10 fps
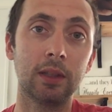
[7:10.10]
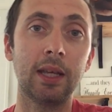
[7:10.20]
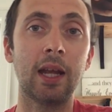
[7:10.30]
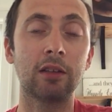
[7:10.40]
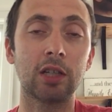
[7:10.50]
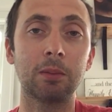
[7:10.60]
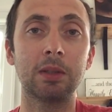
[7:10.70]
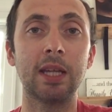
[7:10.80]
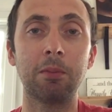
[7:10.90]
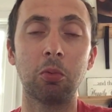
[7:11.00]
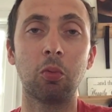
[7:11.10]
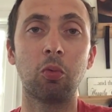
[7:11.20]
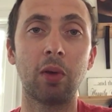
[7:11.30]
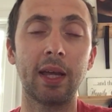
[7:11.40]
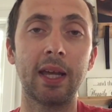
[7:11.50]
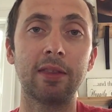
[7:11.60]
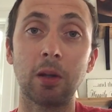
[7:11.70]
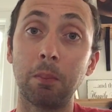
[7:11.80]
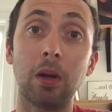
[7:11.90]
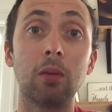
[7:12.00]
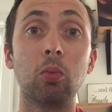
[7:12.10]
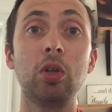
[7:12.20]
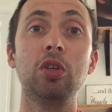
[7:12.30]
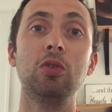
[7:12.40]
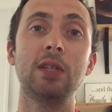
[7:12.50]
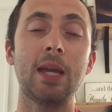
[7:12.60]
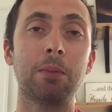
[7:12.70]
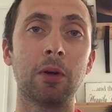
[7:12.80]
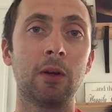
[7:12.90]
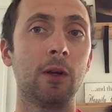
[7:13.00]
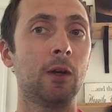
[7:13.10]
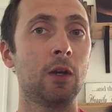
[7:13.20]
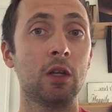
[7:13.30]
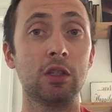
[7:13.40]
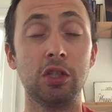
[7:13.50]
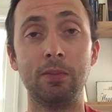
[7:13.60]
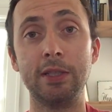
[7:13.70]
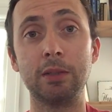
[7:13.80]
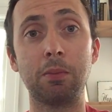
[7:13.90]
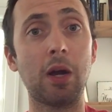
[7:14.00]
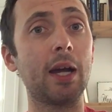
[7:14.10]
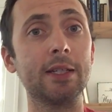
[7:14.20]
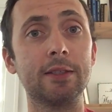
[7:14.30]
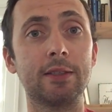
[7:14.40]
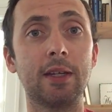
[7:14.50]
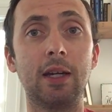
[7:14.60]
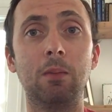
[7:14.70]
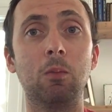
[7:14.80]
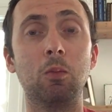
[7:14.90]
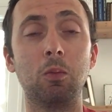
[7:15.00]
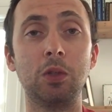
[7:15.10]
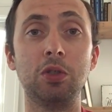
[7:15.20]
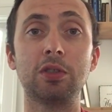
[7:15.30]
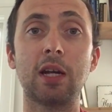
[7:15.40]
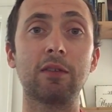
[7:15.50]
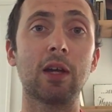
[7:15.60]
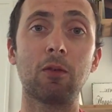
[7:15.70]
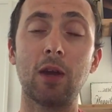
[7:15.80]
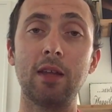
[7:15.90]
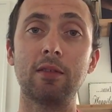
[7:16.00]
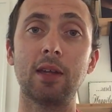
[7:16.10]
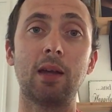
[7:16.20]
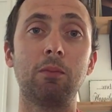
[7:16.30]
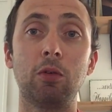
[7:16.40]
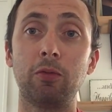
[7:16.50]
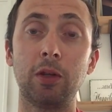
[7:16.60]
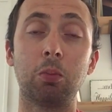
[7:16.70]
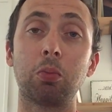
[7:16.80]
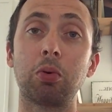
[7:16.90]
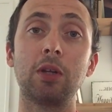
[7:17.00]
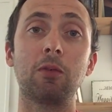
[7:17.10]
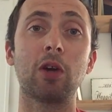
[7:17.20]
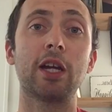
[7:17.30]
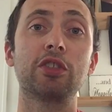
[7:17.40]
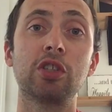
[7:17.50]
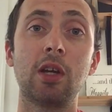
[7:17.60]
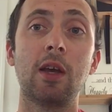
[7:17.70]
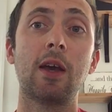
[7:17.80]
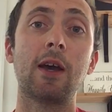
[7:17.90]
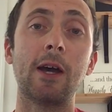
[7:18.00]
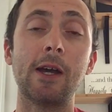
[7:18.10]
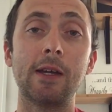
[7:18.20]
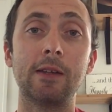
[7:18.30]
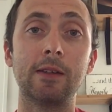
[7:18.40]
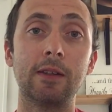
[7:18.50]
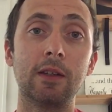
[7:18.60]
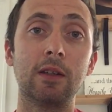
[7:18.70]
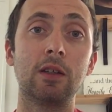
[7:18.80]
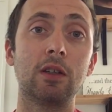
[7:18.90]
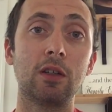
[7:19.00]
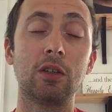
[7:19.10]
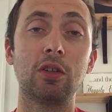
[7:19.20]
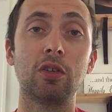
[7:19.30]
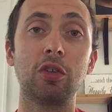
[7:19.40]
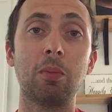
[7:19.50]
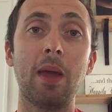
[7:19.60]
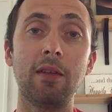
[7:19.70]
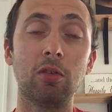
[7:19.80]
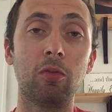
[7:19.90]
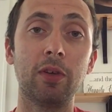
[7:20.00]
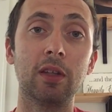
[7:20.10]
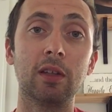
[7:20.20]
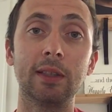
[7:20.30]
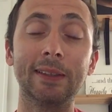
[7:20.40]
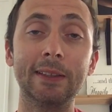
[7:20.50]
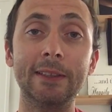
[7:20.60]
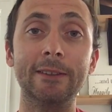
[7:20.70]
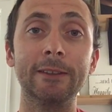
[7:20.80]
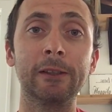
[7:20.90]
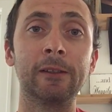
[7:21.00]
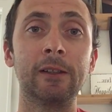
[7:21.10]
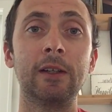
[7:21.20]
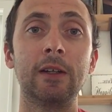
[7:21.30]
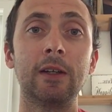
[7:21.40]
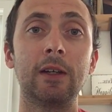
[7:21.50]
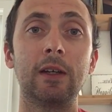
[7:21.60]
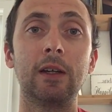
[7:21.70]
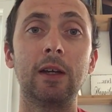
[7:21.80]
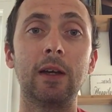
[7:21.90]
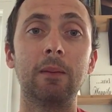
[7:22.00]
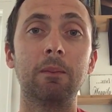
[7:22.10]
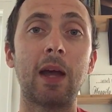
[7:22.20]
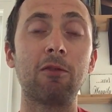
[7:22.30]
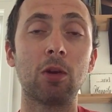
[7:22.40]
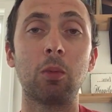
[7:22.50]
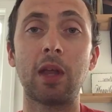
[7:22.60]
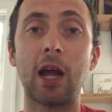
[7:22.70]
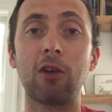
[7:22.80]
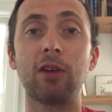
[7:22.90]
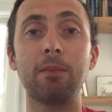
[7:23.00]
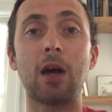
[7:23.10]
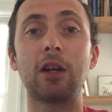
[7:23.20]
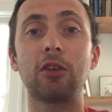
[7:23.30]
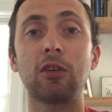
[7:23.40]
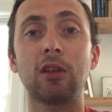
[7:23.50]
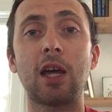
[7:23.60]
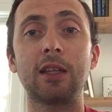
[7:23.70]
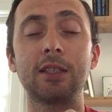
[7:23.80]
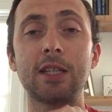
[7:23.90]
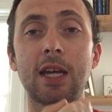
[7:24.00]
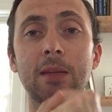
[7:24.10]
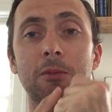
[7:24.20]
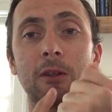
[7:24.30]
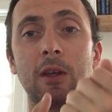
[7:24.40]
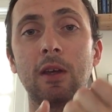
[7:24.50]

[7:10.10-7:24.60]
again, I'll talk about taper when I get there. But when you do taper, you'll be surprised when you start that race. You'll feel pretty fresh. Your pace will feel a little easier. I run with a heart rate monitor a lot of the times,